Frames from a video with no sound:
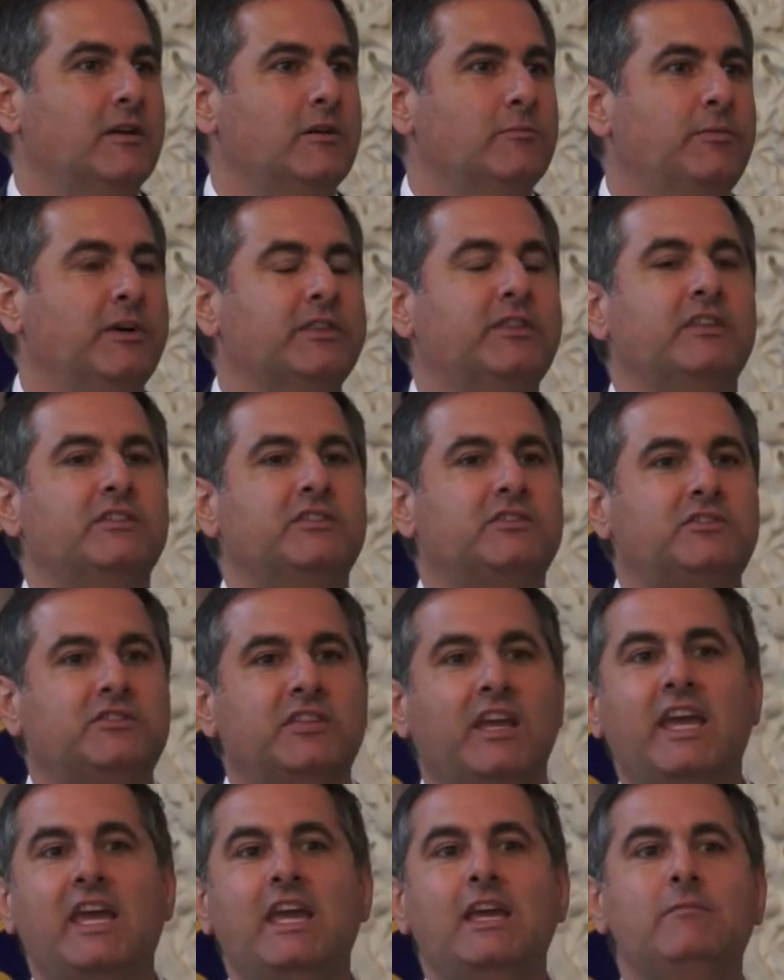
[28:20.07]
But the
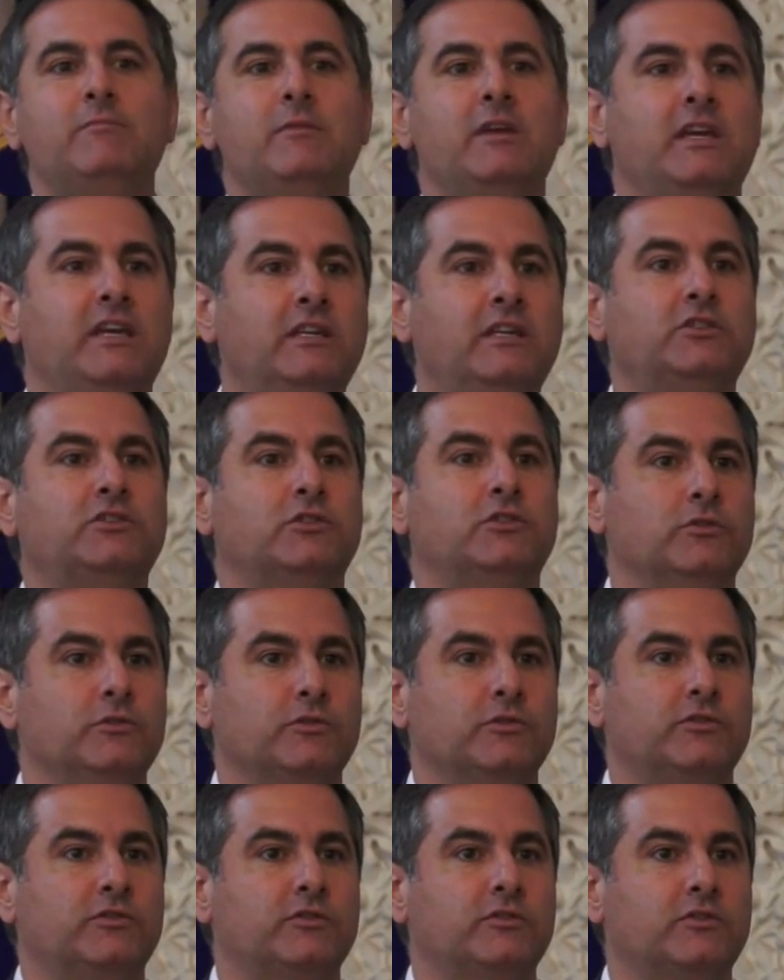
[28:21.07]
same
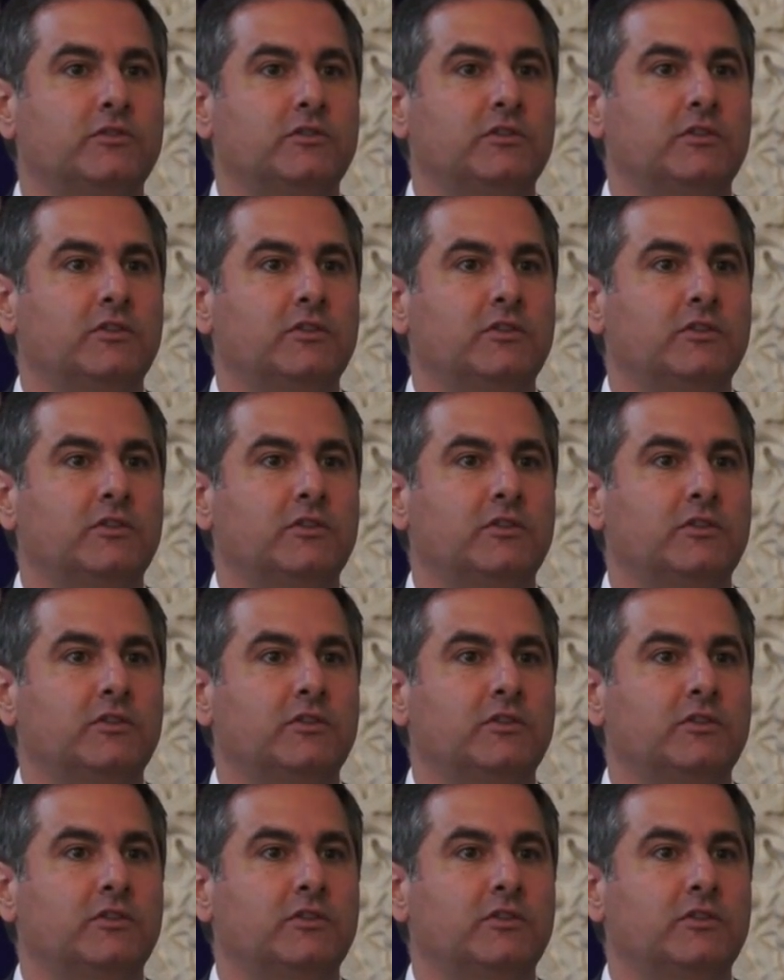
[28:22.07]
issues